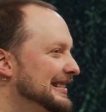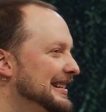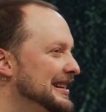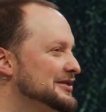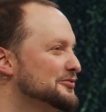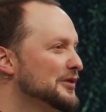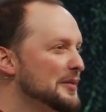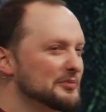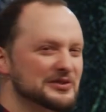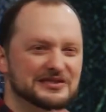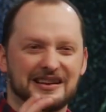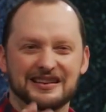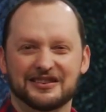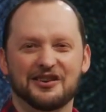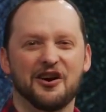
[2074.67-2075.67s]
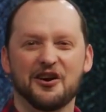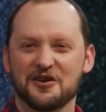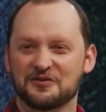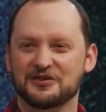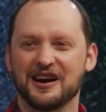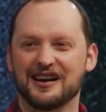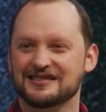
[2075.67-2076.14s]
as representing the heart
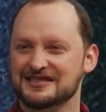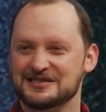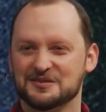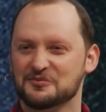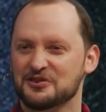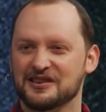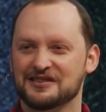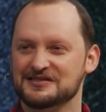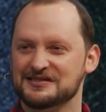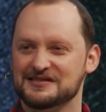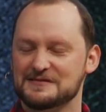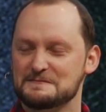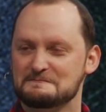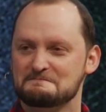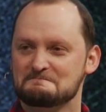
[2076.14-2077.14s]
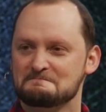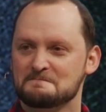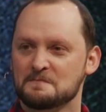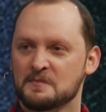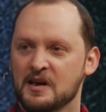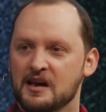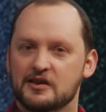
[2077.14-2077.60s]
of God to someone else.
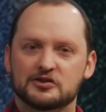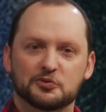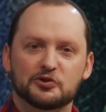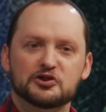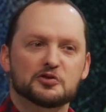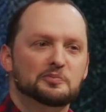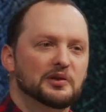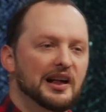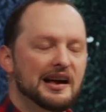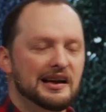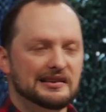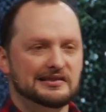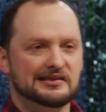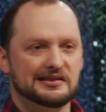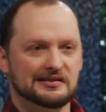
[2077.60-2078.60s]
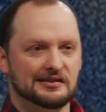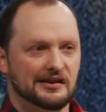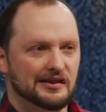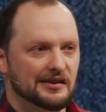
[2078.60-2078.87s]
So when you bless,